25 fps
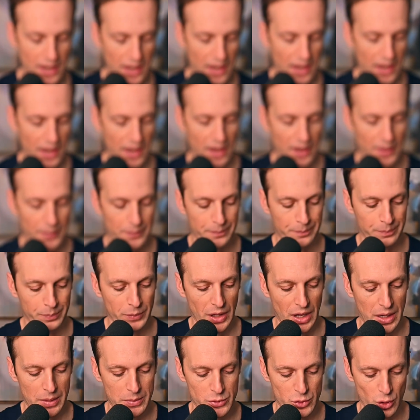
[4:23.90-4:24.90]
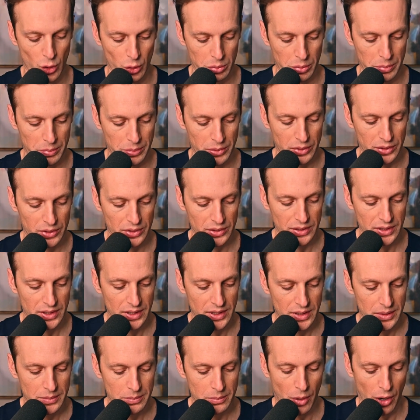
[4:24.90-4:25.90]
um, absorbable
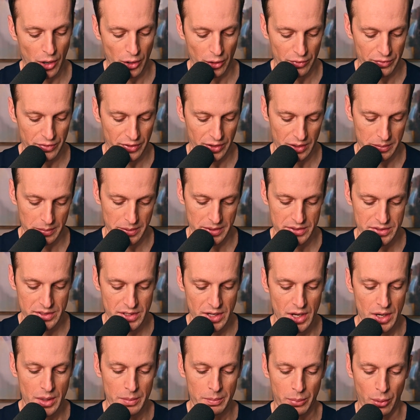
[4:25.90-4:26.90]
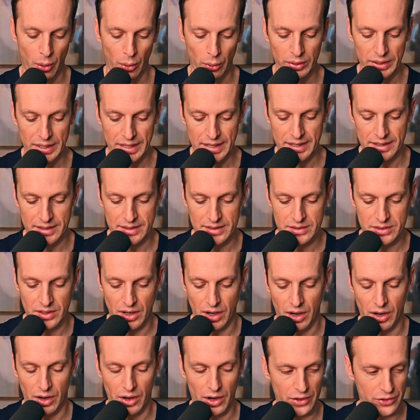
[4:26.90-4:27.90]
monofilaments. Prolenes
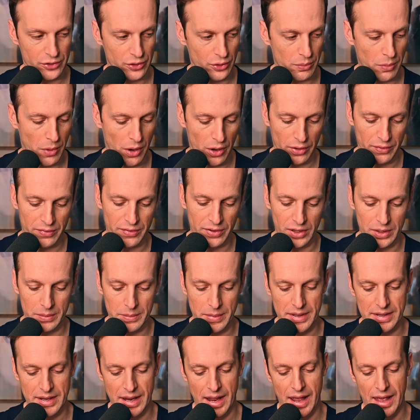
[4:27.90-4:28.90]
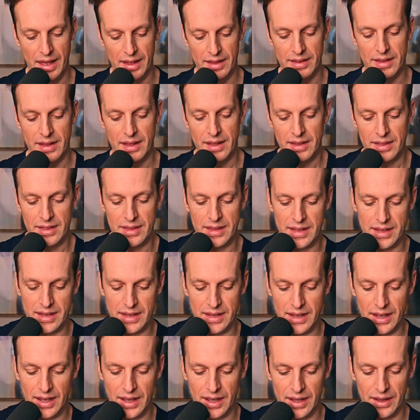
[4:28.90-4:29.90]
are also monofilament, and
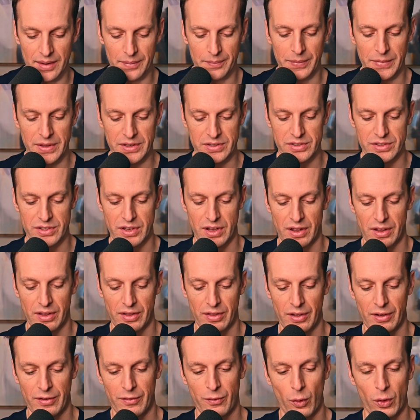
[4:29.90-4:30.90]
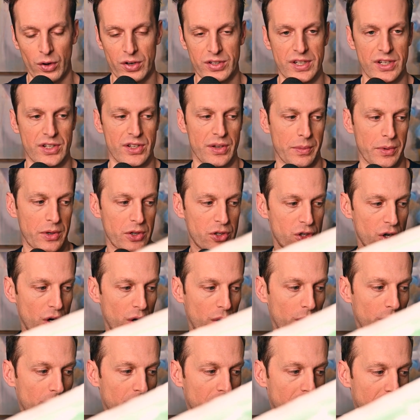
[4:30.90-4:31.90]
the uh, this is a, a four stitch I'm going to
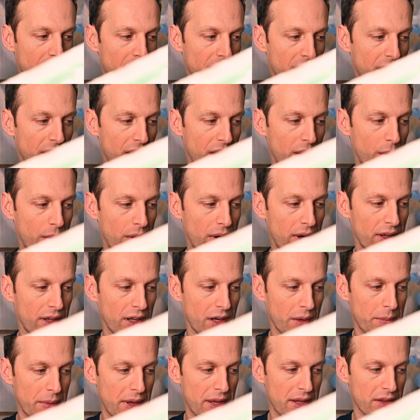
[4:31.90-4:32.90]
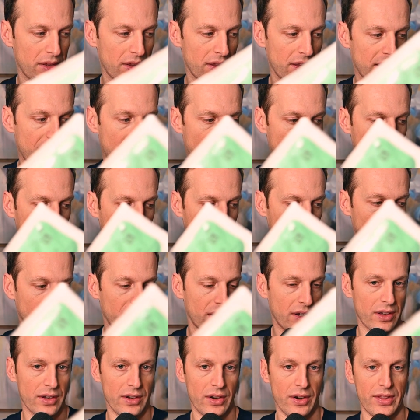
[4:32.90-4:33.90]
show uh, uh, in a little bit. The
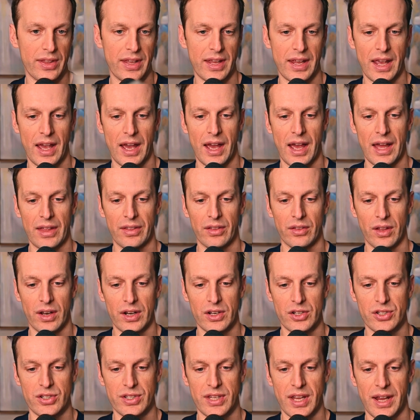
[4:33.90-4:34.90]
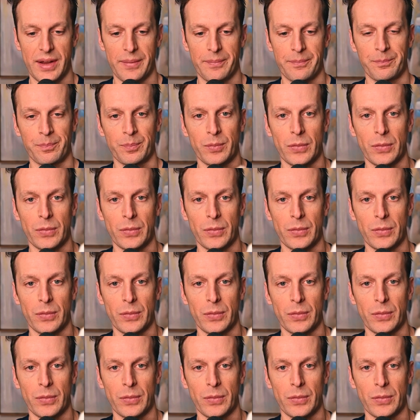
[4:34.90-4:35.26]
ethicon or the uh, ethilon, I should say,